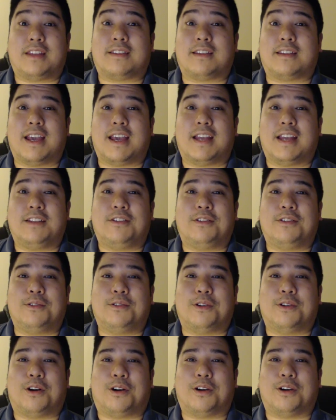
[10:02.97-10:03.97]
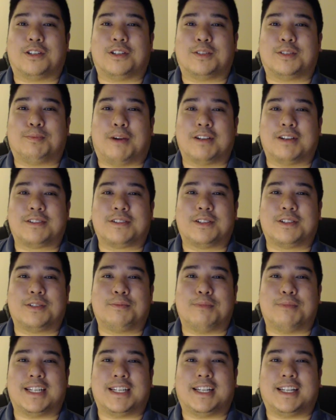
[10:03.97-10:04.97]
again to our sponsor,
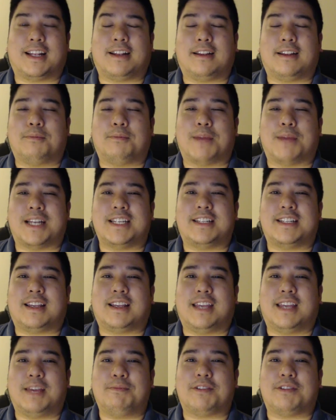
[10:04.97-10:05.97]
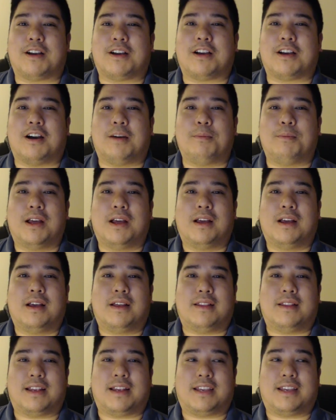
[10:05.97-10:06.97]
MagicTechGames.com,
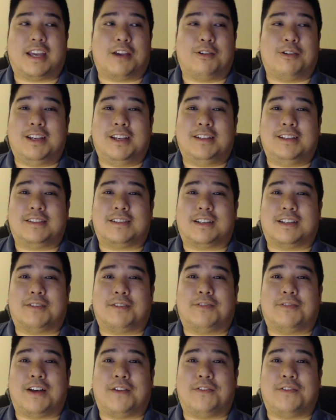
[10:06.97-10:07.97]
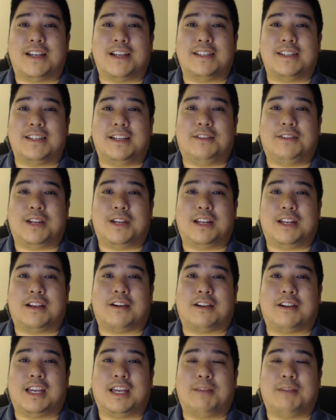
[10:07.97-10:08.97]
that carries Final Fantasy trading
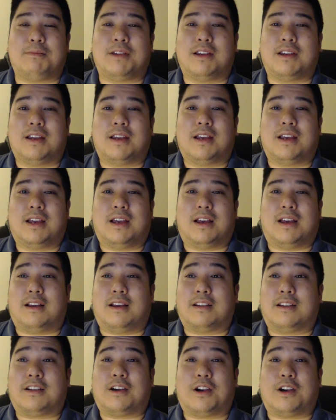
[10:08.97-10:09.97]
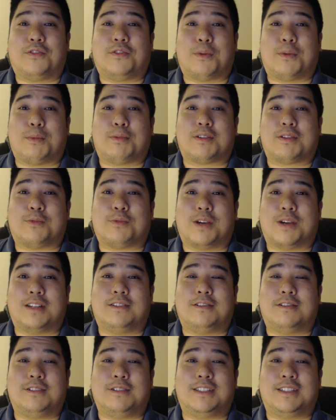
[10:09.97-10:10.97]
card game cards from books 1
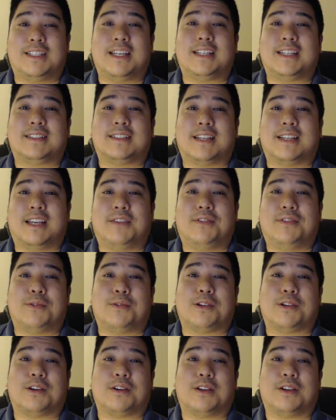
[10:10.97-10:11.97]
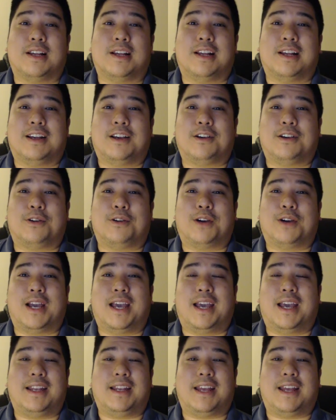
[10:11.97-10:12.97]
to 6. If you want to go
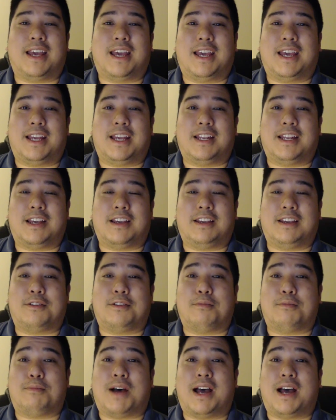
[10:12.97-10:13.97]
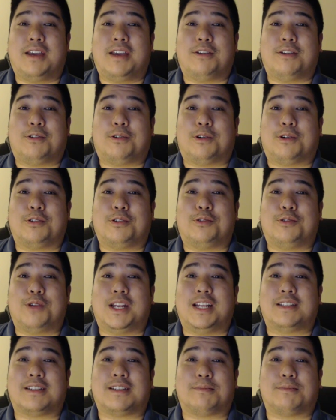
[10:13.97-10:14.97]
ahead and either buy or
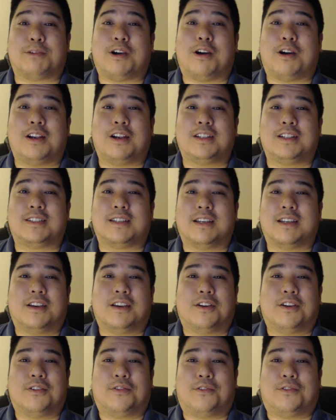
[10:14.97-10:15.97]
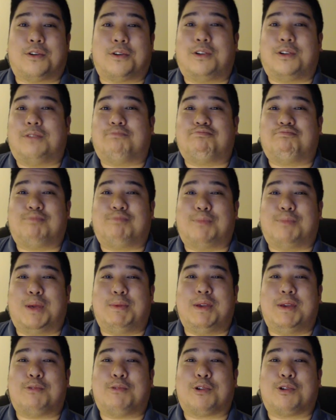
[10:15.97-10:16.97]
trade in some cards for
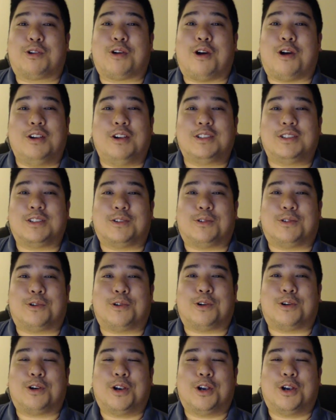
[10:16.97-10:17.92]
maybe more cards or